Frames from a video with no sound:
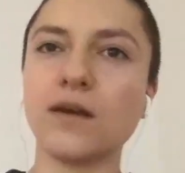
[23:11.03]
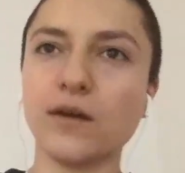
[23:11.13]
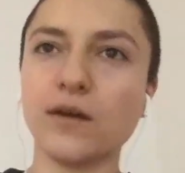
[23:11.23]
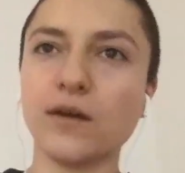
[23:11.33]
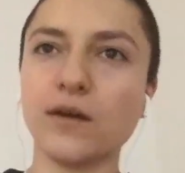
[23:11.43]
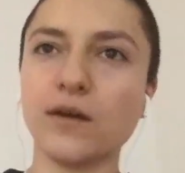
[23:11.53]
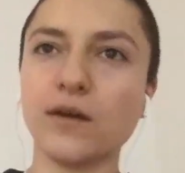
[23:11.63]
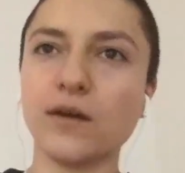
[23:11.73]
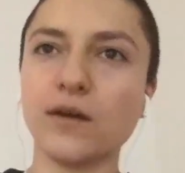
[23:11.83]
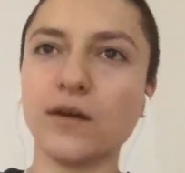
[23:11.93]

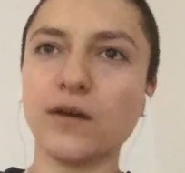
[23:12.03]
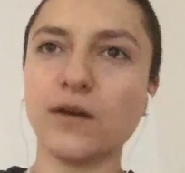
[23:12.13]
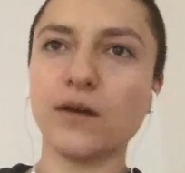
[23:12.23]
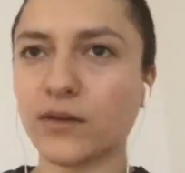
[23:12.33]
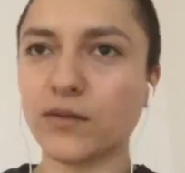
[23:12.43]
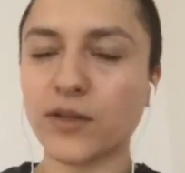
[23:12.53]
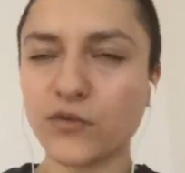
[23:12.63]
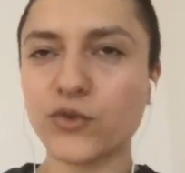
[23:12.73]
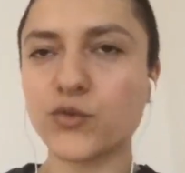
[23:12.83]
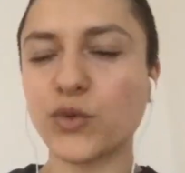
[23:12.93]
Another
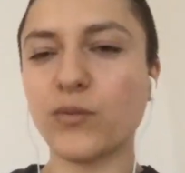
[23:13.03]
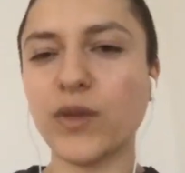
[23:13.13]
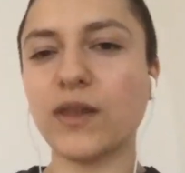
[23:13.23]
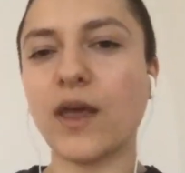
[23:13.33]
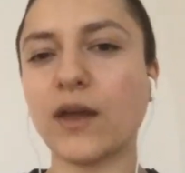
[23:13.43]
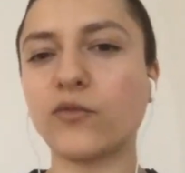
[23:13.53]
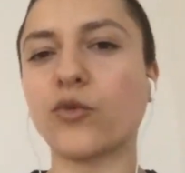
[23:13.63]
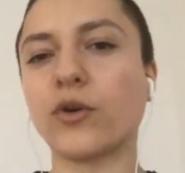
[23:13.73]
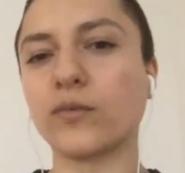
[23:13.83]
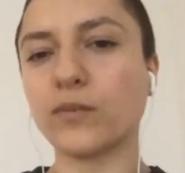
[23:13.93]
difference would be that
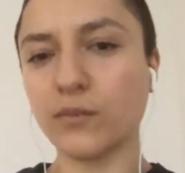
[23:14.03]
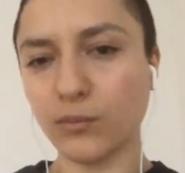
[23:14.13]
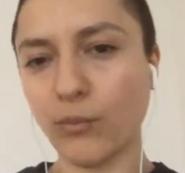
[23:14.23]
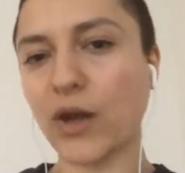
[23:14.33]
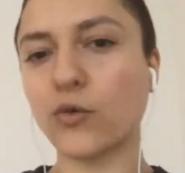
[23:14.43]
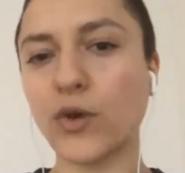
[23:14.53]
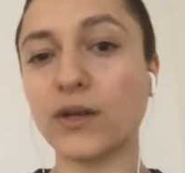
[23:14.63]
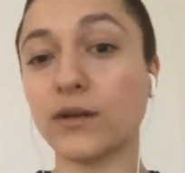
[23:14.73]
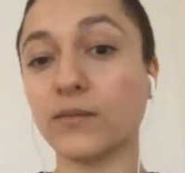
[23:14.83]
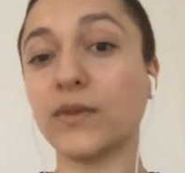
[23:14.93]
for
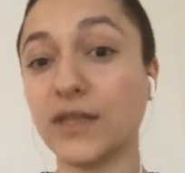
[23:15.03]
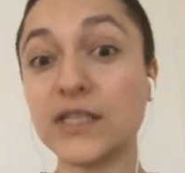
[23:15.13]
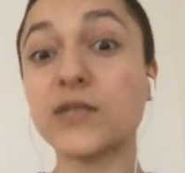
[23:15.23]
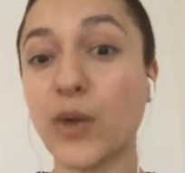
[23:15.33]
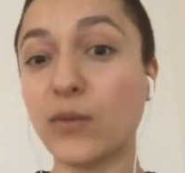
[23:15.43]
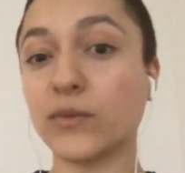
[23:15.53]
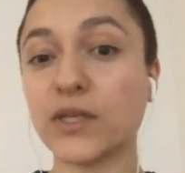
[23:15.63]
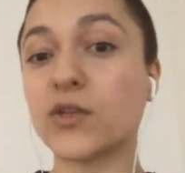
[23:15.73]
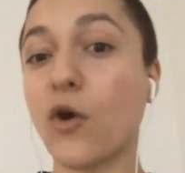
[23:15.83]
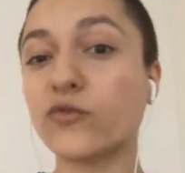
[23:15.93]
µRaiden, these
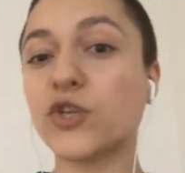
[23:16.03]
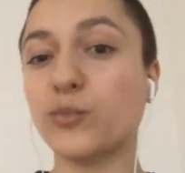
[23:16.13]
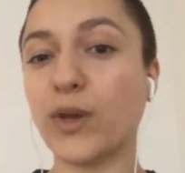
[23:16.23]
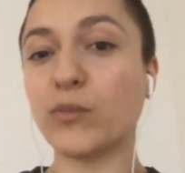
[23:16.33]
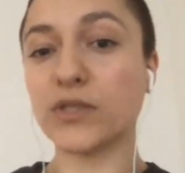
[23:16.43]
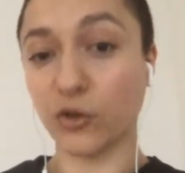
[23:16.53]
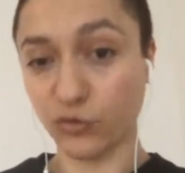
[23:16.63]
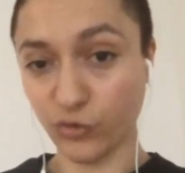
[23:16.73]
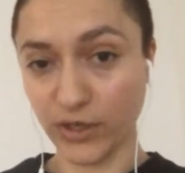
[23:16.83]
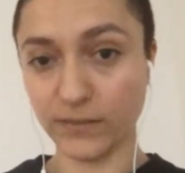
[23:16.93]
off-chain payments are
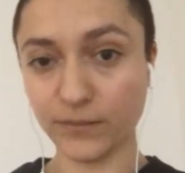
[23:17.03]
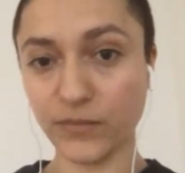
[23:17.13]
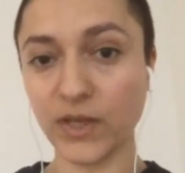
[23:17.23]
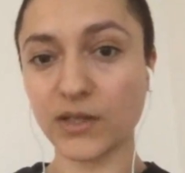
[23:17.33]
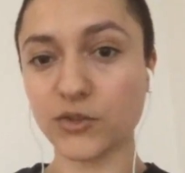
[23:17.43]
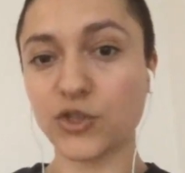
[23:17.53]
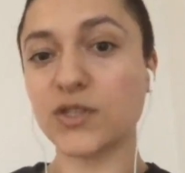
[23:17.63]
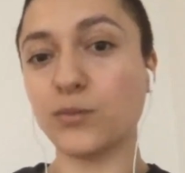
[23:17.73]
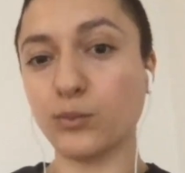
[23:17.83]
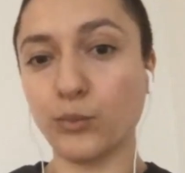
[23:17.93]
free,
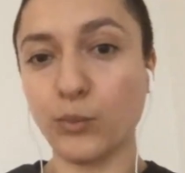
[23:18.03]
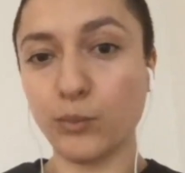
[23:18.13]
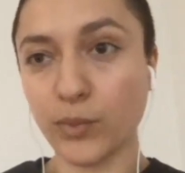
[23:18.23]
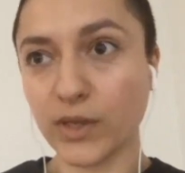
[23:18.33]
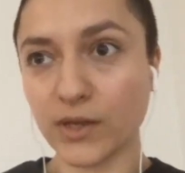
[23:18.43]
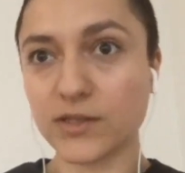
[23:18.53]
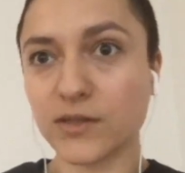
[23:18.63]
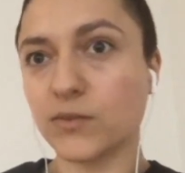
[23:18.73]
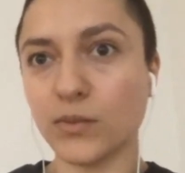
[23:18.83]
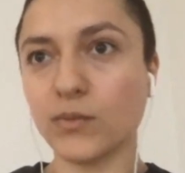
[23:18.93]
just
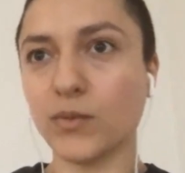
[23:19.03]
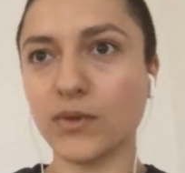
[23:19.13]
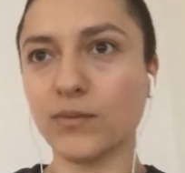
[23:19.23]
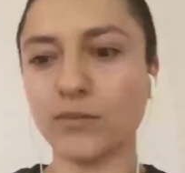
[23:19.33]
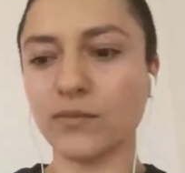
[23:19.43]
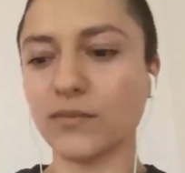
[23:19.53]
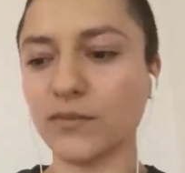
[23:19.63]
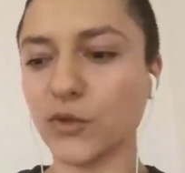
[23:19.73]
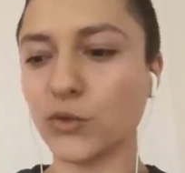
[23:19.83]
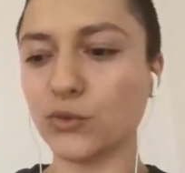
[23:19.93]
because
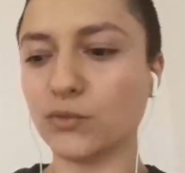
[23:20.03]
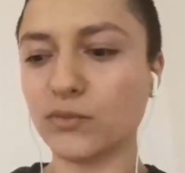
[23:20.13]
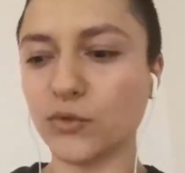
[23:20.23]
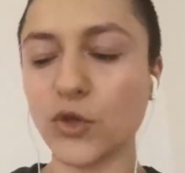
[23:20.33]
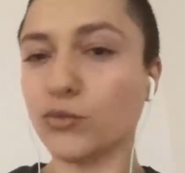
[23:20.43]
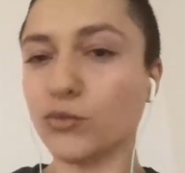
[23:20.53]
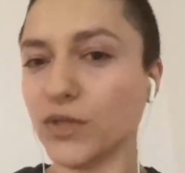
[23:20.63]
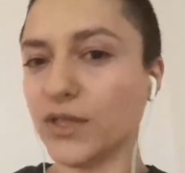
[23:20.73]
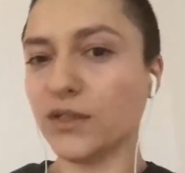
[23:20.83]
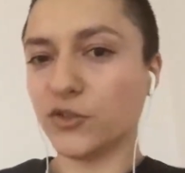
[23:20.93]
you don't need
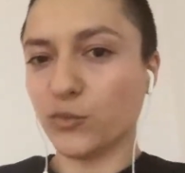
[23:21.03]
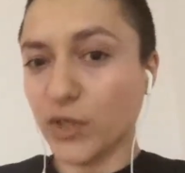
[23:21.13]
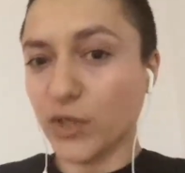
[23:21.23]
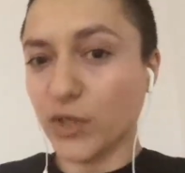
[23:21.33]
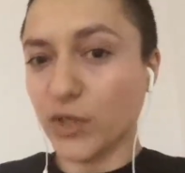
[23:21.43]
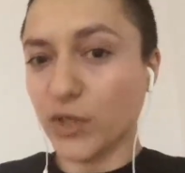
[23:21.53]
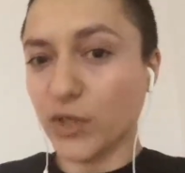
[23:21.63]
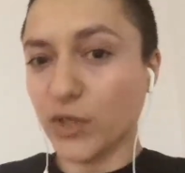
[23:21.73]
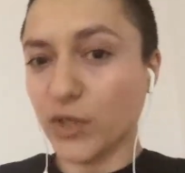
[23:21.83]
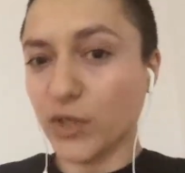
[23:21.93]
intermediaries.
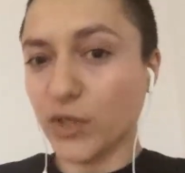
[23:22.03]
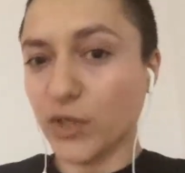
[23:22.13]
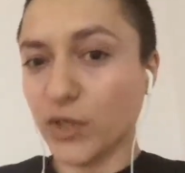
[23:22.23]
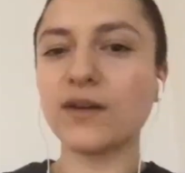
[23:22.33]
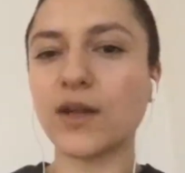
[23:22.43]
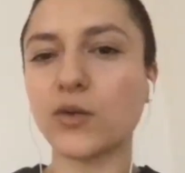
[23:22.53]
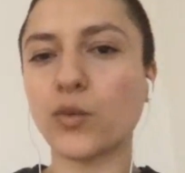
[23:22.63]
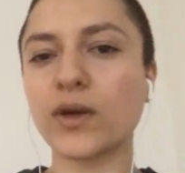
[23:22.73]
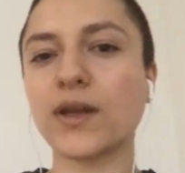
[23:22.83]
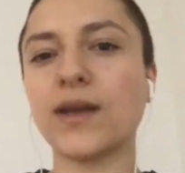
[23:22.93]
With Raiden
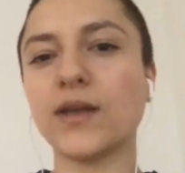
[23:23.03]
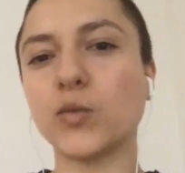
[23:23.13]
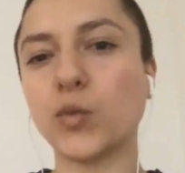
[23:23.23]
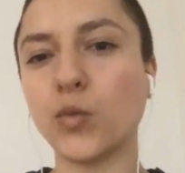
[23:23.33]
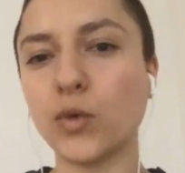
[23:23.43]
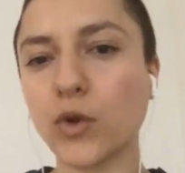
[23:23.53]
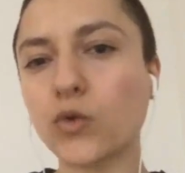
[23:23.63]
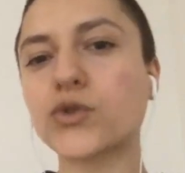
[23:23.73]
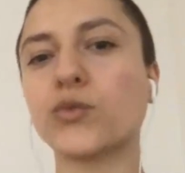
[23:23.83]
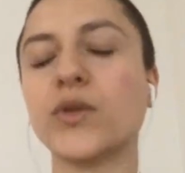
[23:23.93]
Network, it would
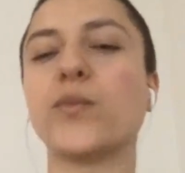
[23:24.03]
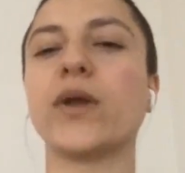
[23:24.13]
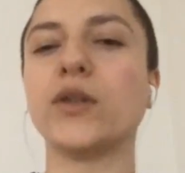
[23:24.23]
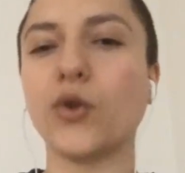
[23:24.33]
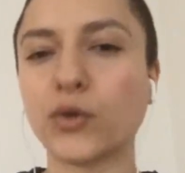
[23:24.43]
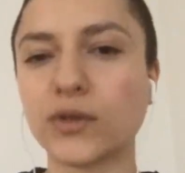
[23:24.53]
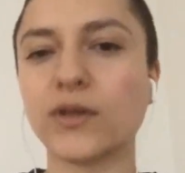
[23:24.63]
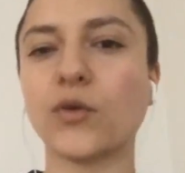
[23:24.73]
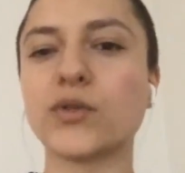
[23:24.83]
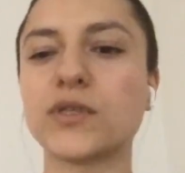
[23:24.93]
also depend
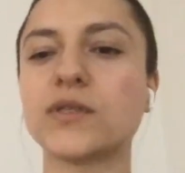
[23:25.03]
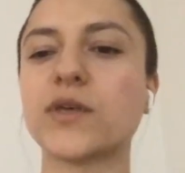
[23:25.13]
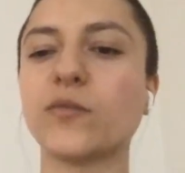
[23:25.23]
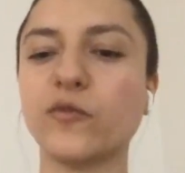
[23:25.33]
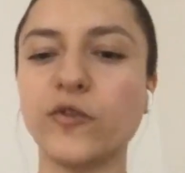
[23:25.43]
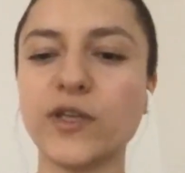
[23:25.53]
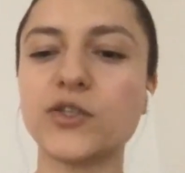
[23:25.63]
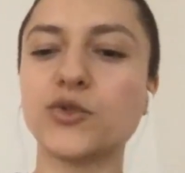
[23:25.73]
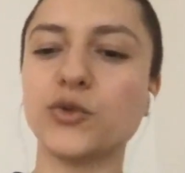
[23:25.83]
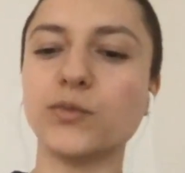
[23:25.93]
on some fees
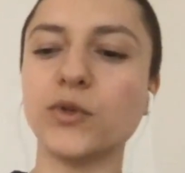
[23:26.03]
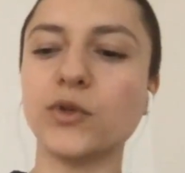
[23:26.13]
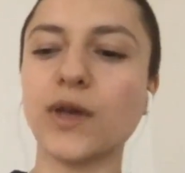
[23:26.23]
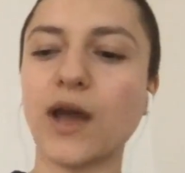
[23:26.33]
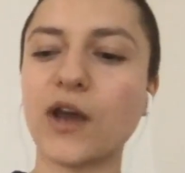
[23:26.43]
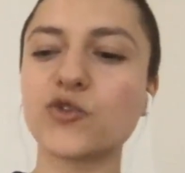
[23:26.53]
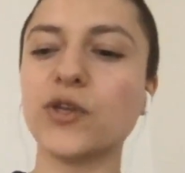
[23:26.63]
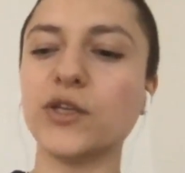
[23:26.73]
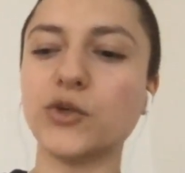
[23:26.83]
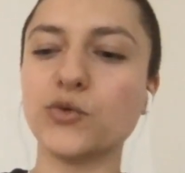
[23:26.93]
to
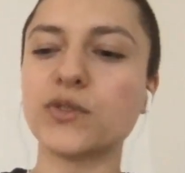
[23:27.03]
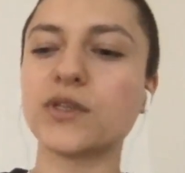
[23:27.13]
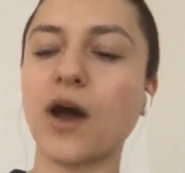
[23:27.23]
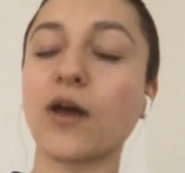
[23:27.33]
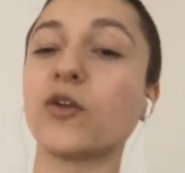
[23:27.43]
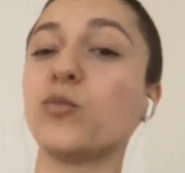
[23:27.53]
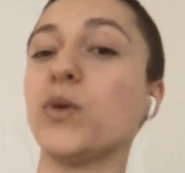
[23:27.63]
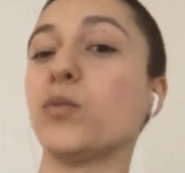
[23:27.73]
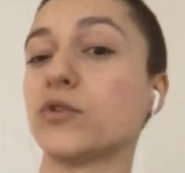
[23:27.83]
actually use other people's